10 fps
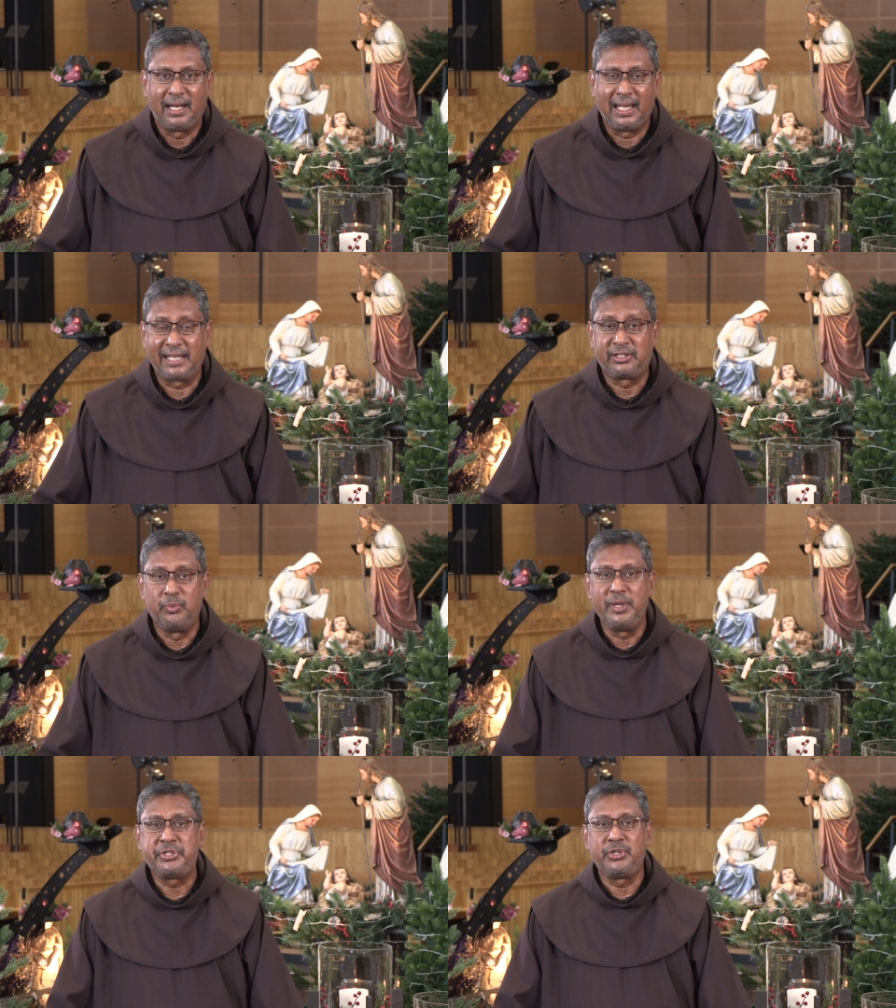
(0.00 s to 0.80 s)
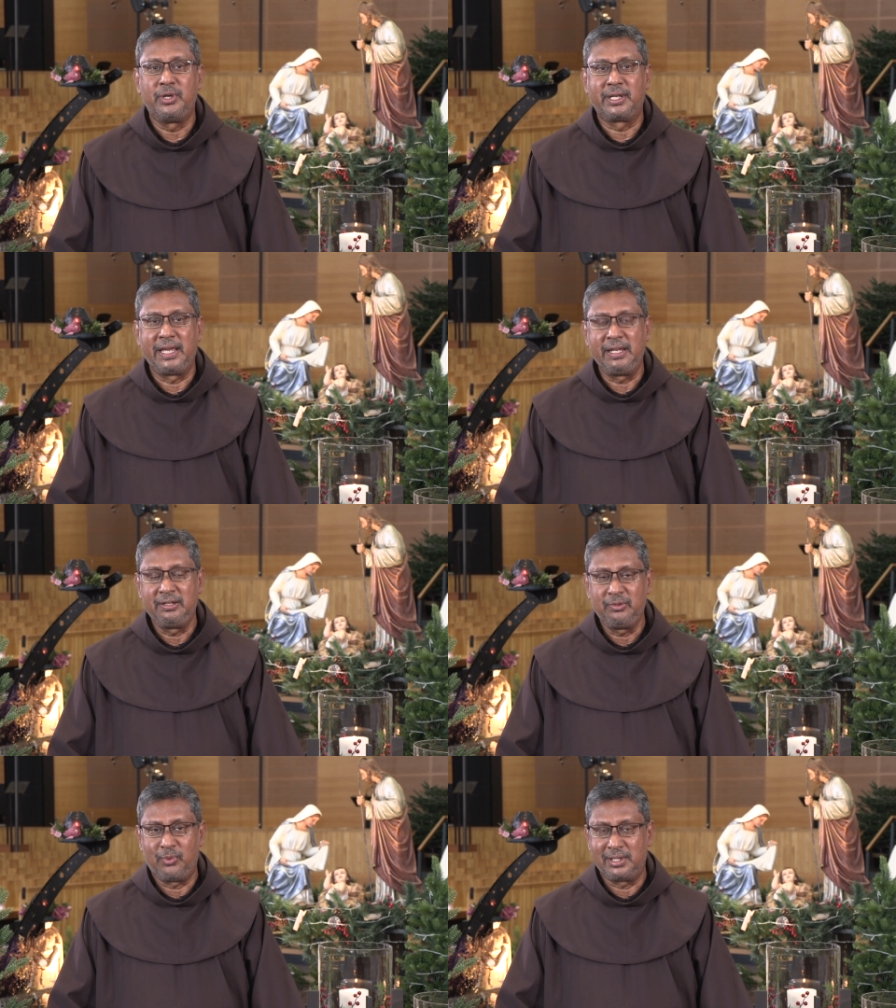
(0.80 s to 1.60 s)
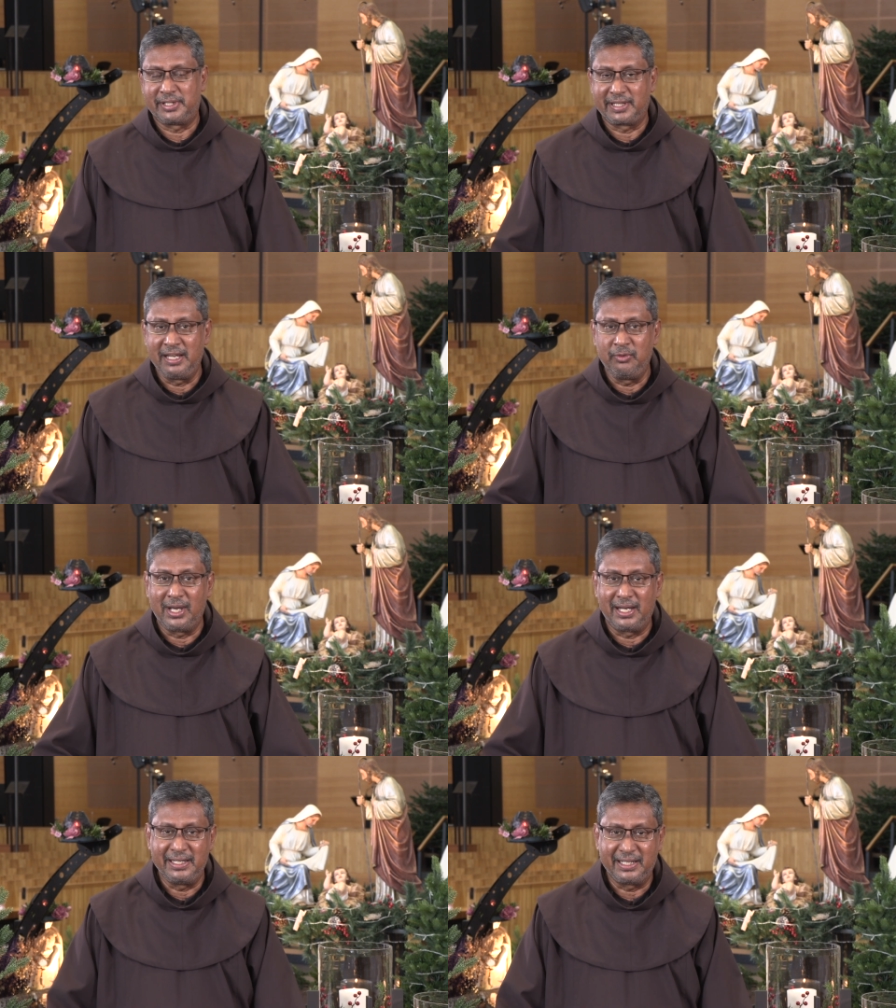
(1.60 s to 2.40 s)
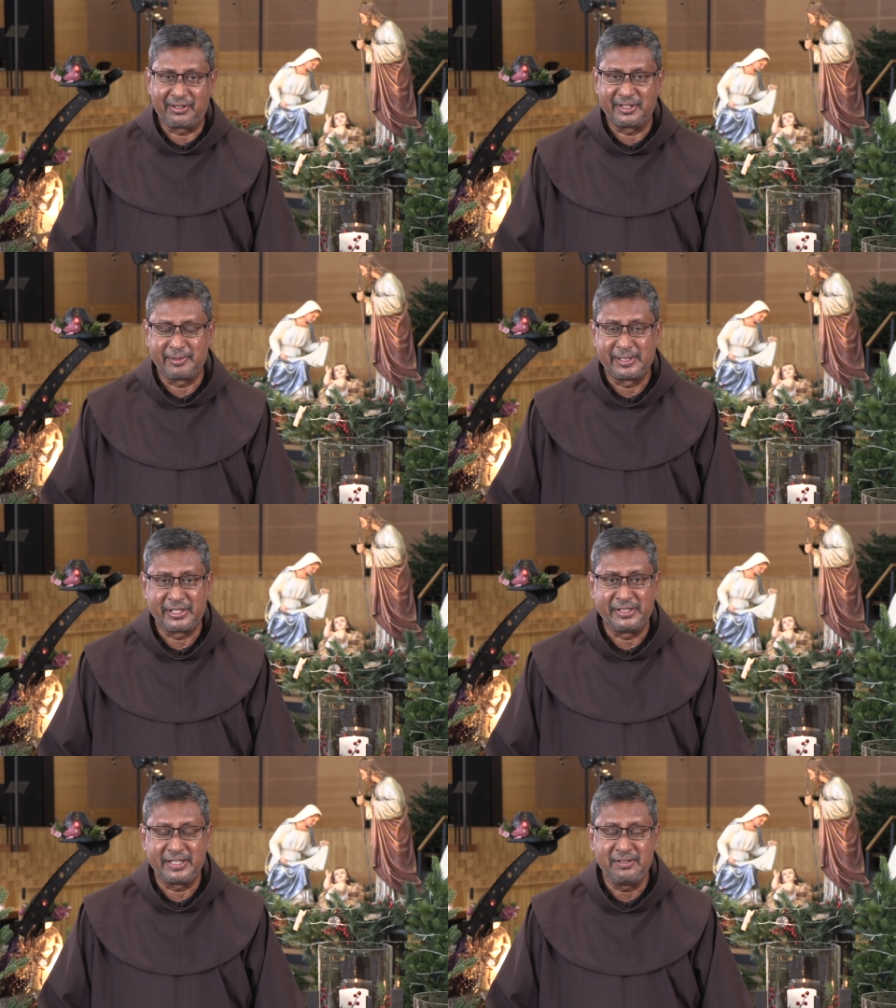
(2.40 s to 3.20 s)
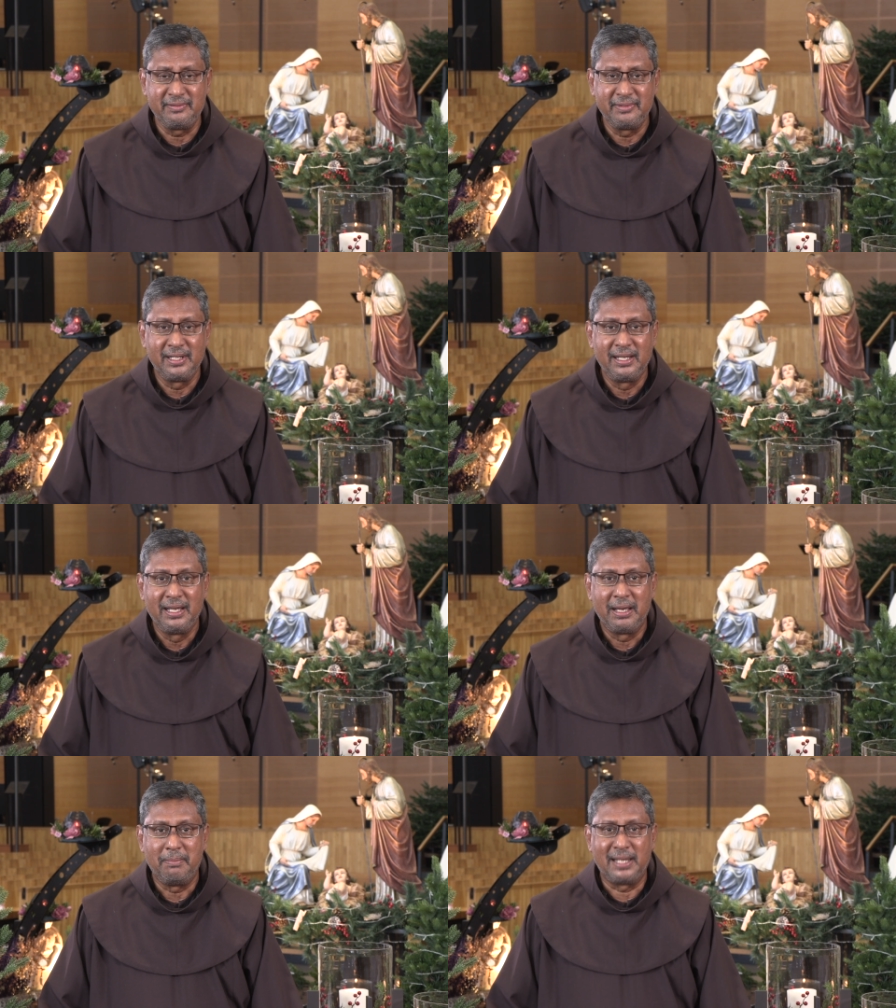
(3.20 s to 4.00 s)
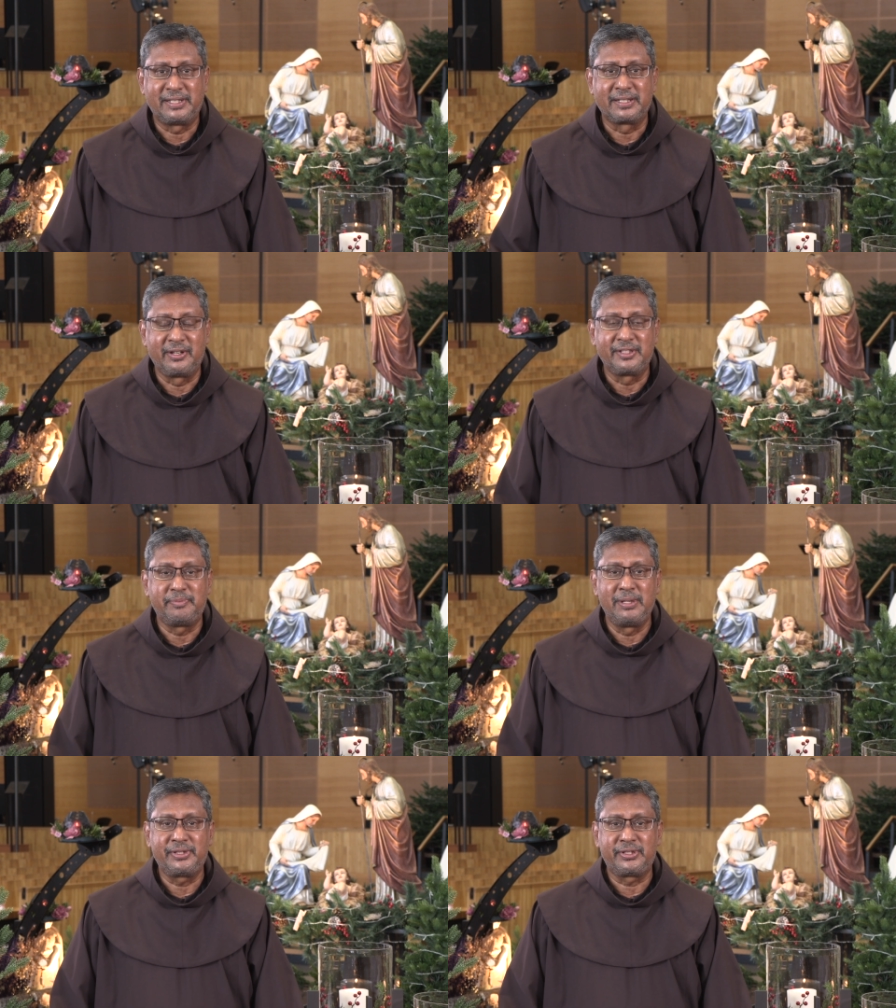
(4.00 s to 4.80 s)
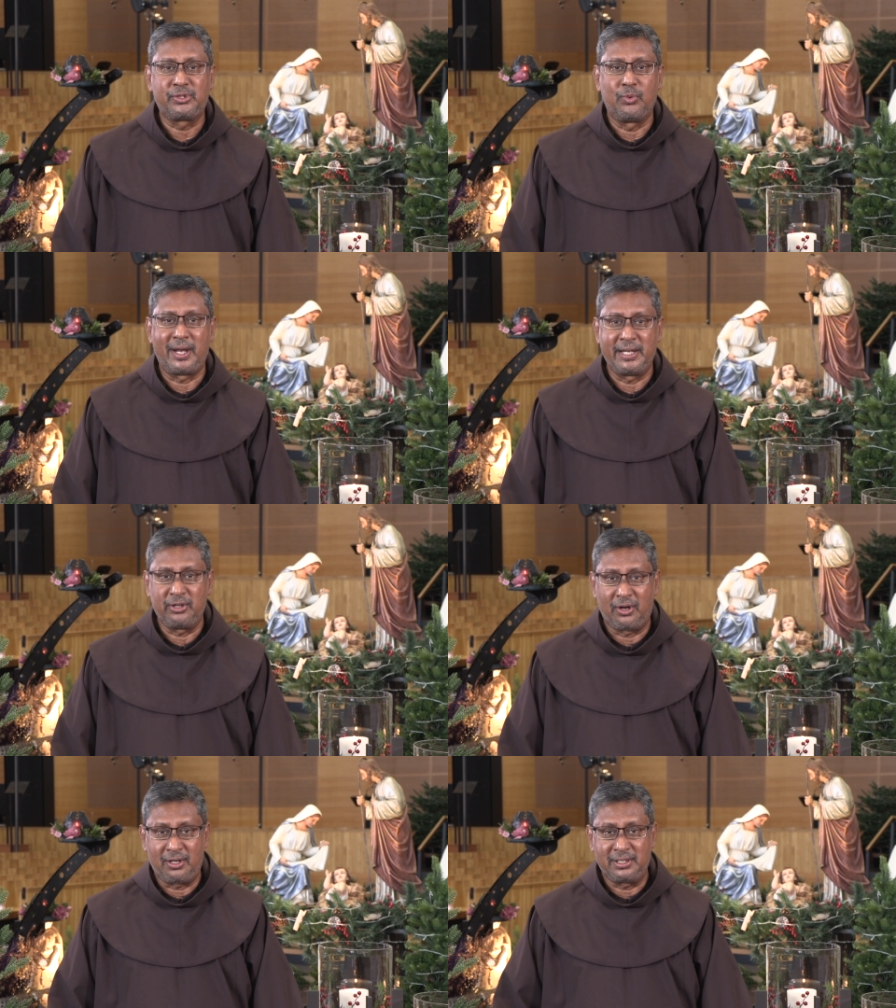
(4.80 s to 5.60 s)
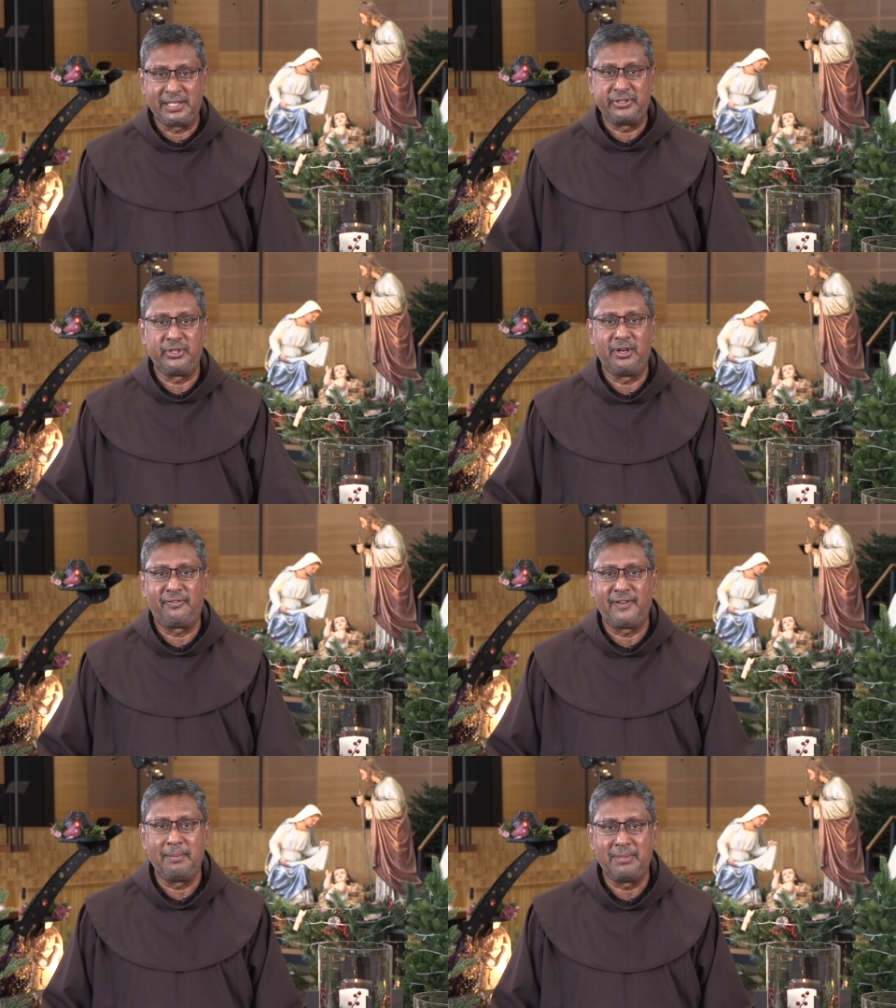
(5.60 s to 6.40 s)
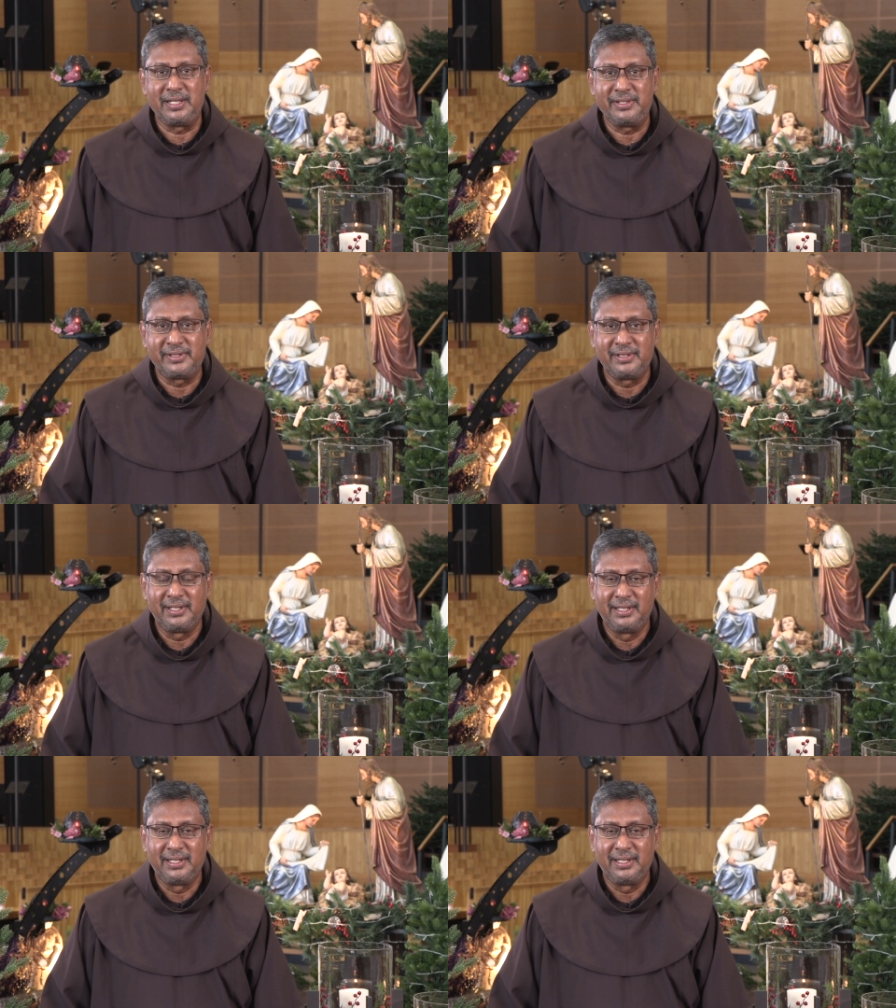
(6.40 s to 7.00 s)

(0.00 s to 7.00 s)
I'd like to wish you again, once again, we are in the Christmas season. Blessed Christmas to one and all and to your families.